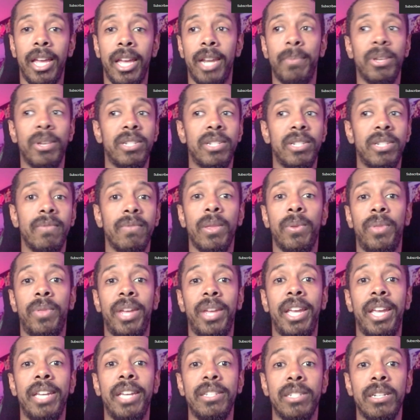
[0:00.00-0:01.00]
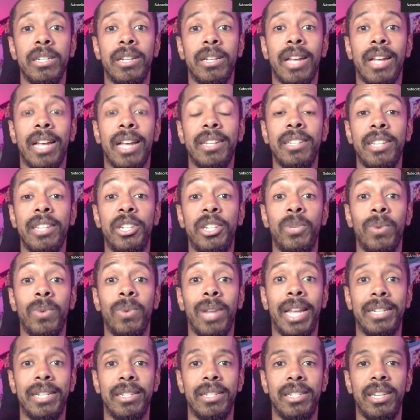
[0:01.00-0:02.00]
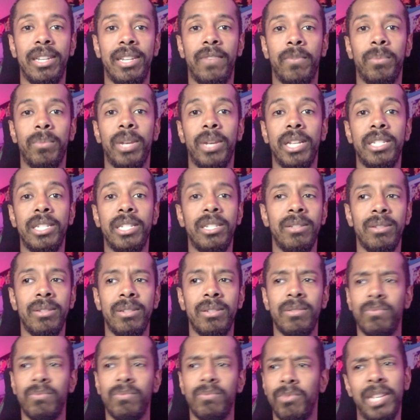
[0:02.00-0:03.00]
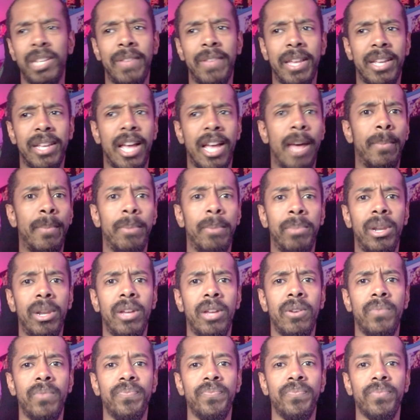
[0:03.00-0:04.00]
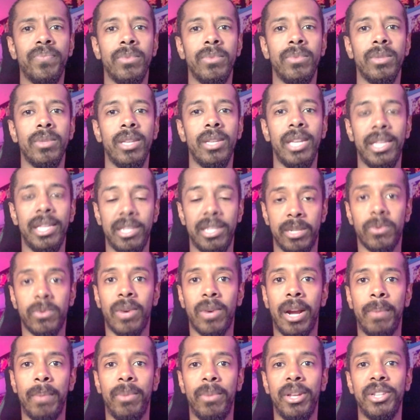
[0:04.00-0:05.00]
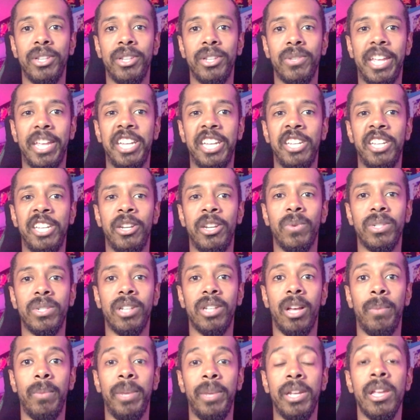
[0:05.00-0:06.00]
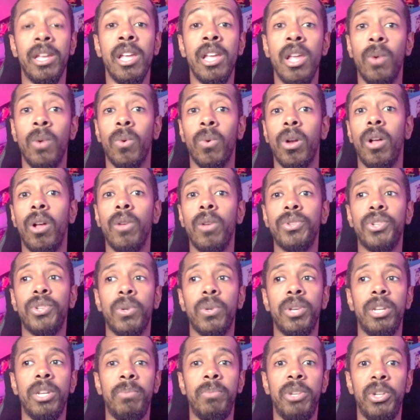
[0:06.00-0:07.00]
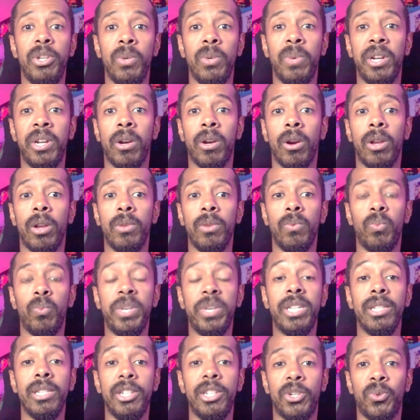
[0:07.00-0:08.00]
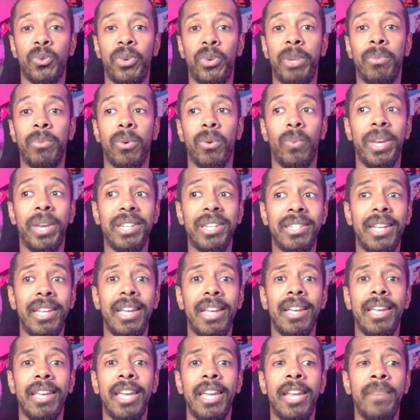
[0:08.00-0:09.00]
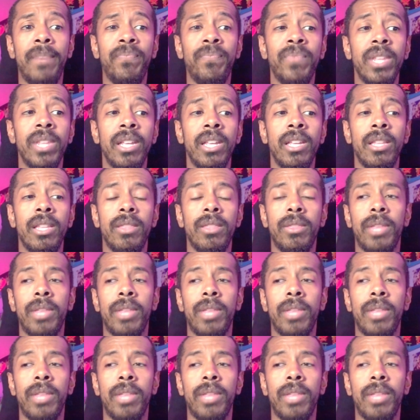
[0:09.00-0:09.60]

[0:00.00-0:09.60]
and a bunch of other things and content that you would like to see from us, leave that comment below. Hit the subscribe button so that you know what's coming. We're also going to be doing our weekly stream on Wednesday again.